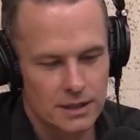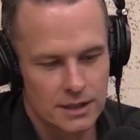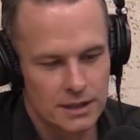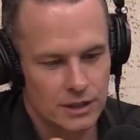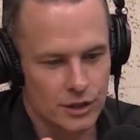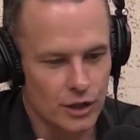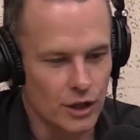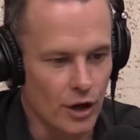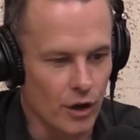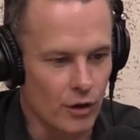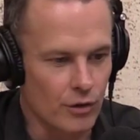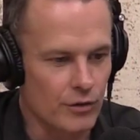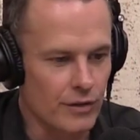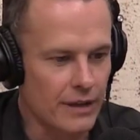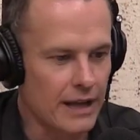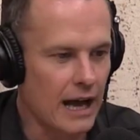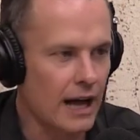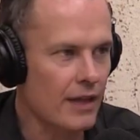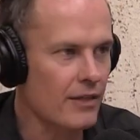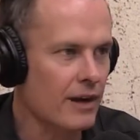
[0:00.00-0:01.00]
you know,
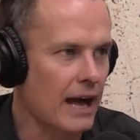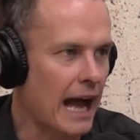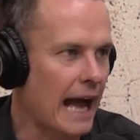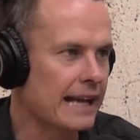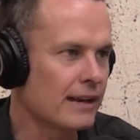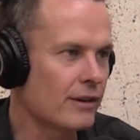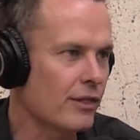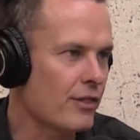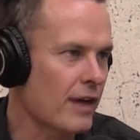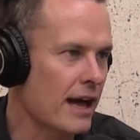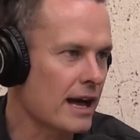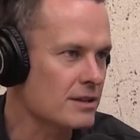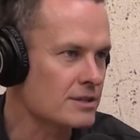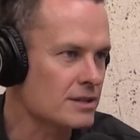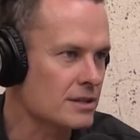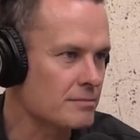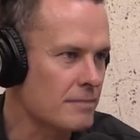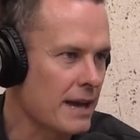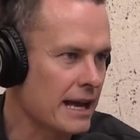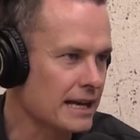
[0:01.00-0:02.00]
the other
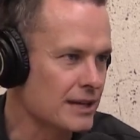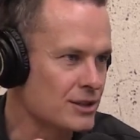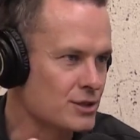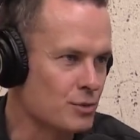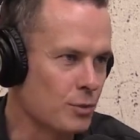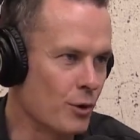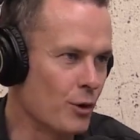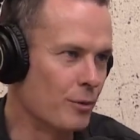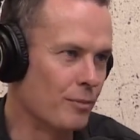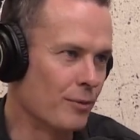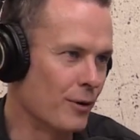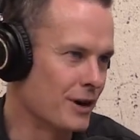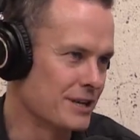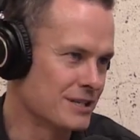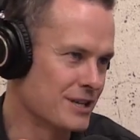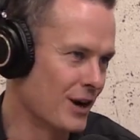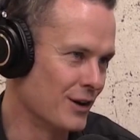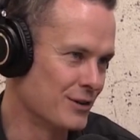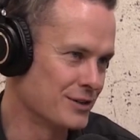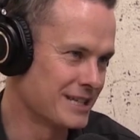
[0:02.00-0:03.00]
8,000 managed WordPress
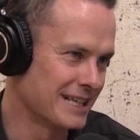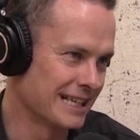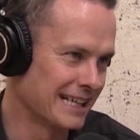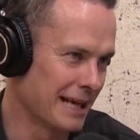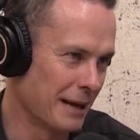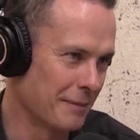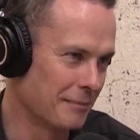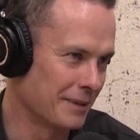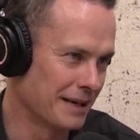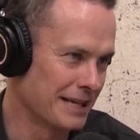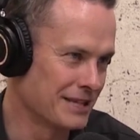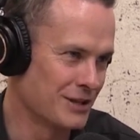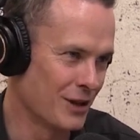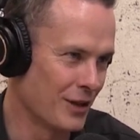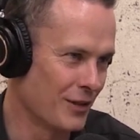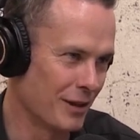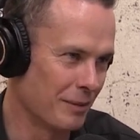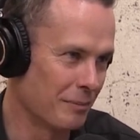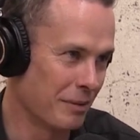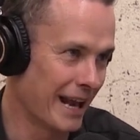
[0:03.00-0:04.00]
hosting companies
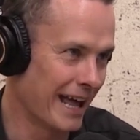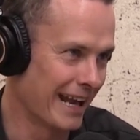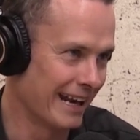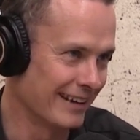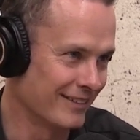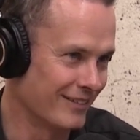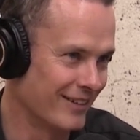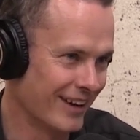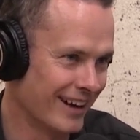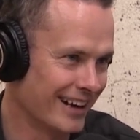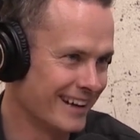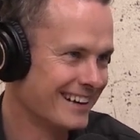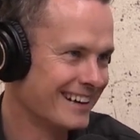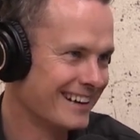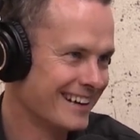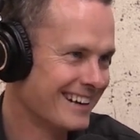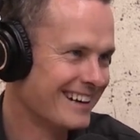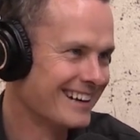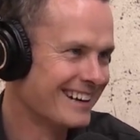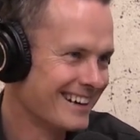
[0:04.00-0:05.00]
on the planet,
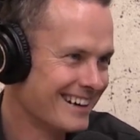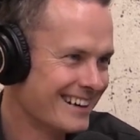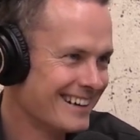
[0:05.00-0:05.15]
right?